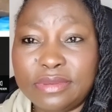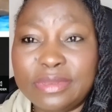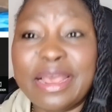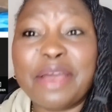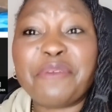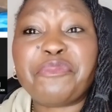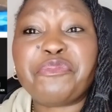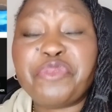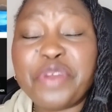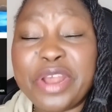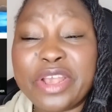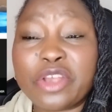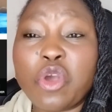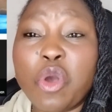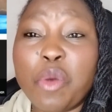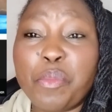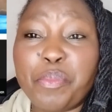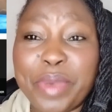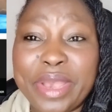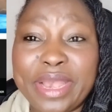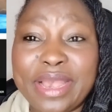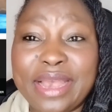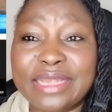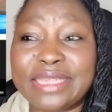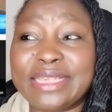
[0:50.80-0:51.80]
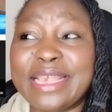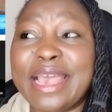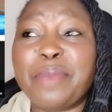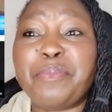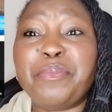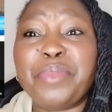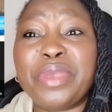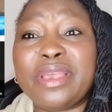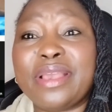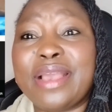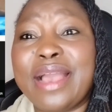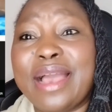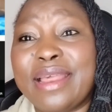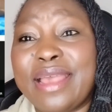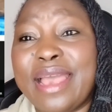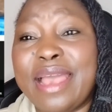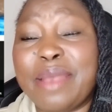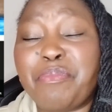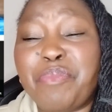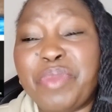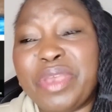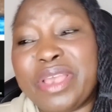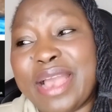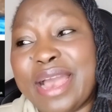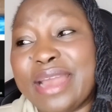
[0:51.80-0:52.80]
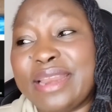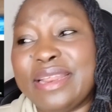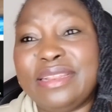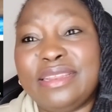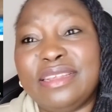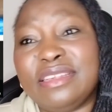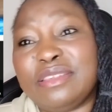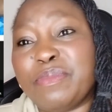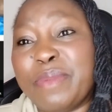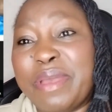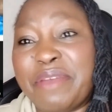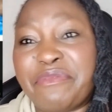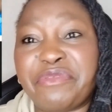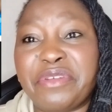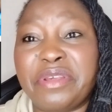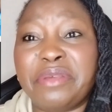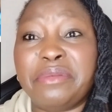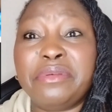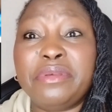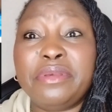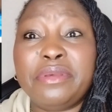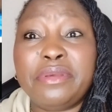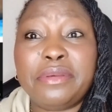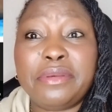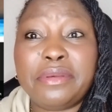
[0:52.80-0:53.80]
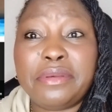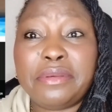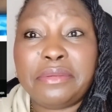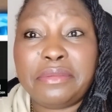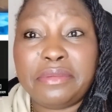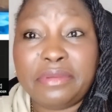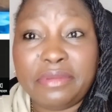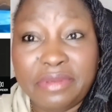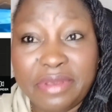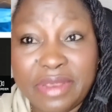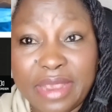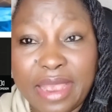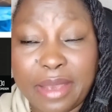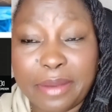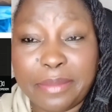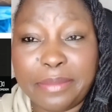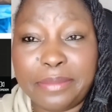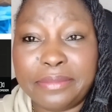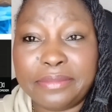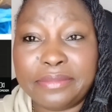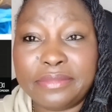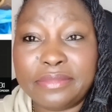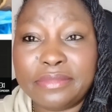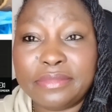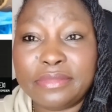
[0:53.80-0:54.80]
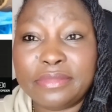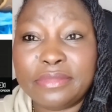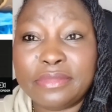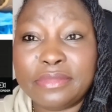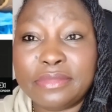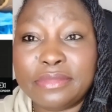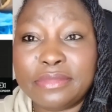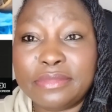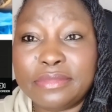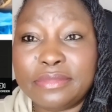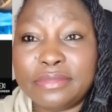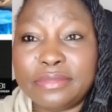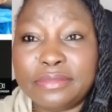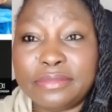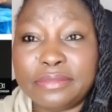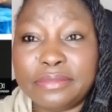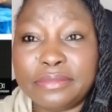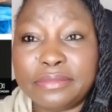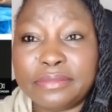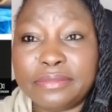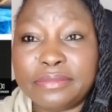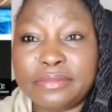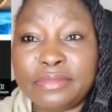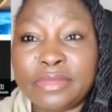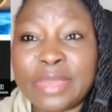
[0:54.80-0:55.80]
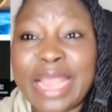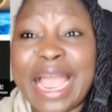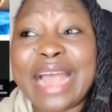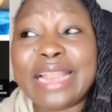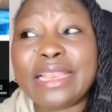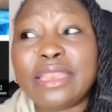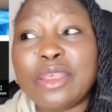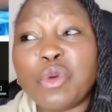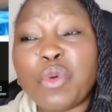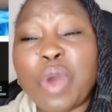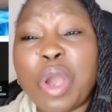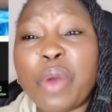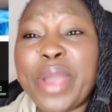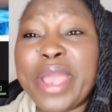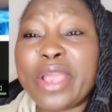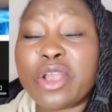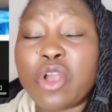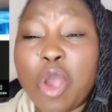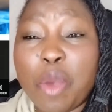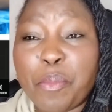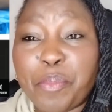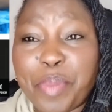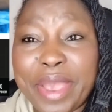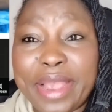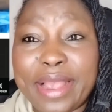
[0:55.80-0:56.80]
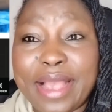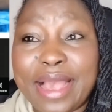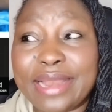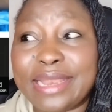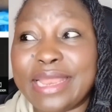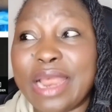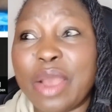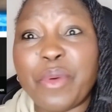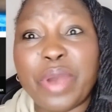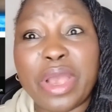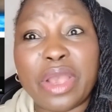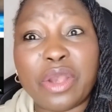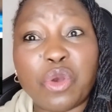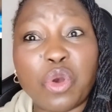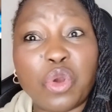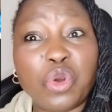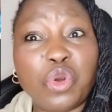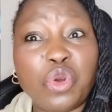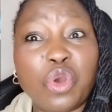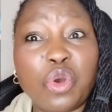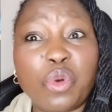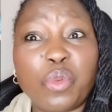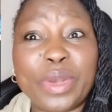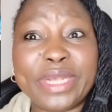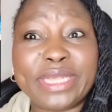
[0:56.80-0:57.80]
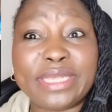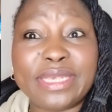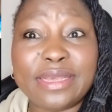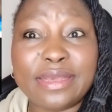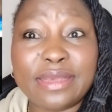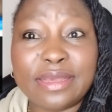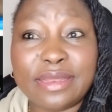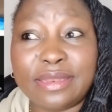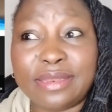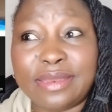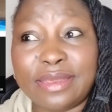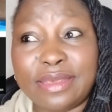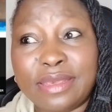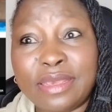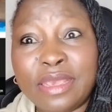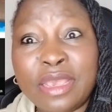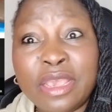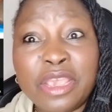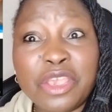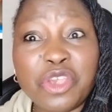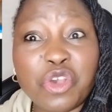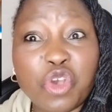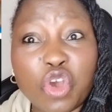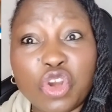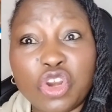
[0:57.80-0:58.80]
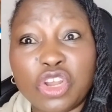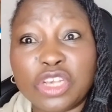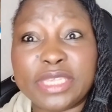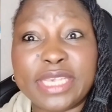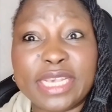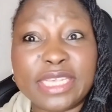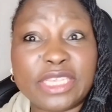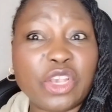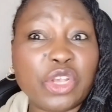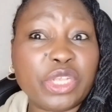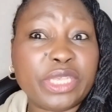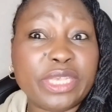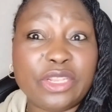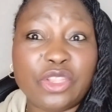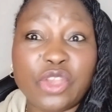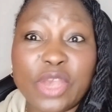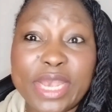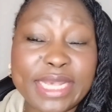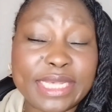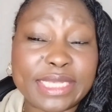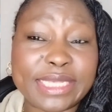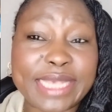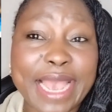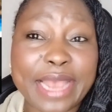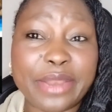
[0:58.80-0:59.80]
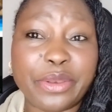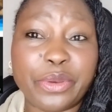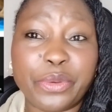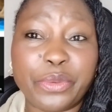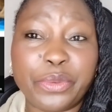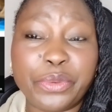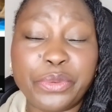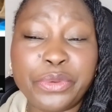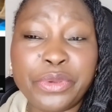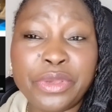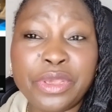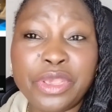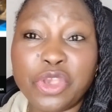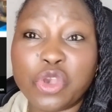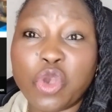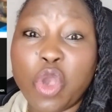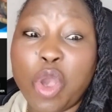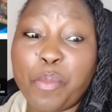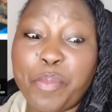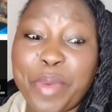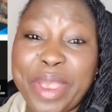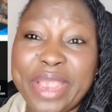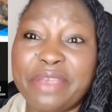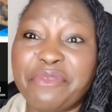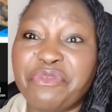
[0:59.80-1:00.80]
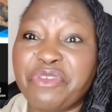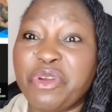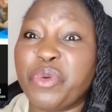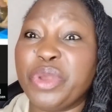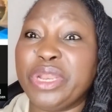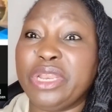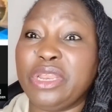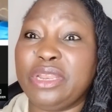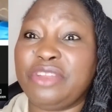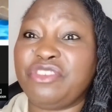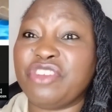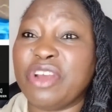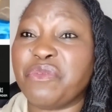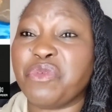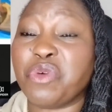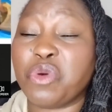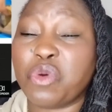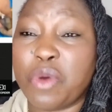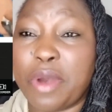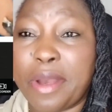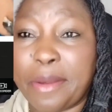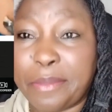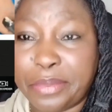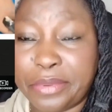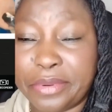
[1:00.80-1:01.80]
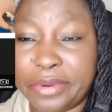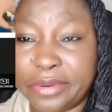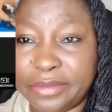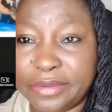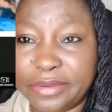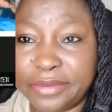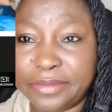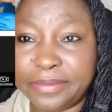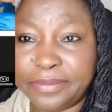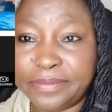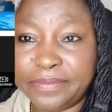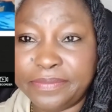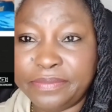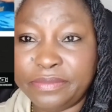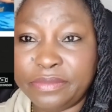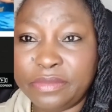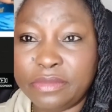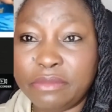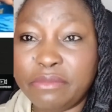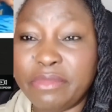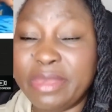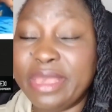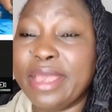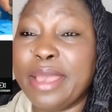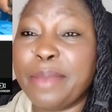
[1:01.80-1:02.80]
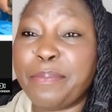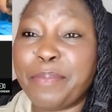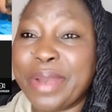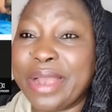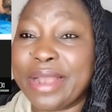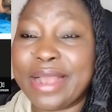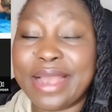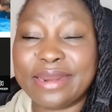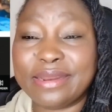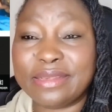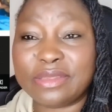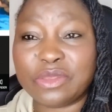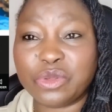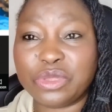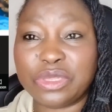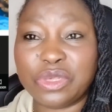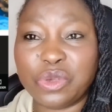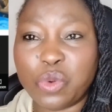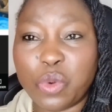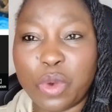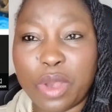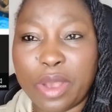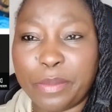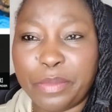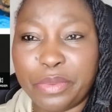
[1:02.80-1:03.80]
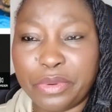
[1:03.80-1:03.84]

Now friend come beg and say, "Help me carry this, my friend, yam." And the one way come beggar, that one go know what he go know say something there inside though. He come beg friend when they travel go abroad. May help her carry something go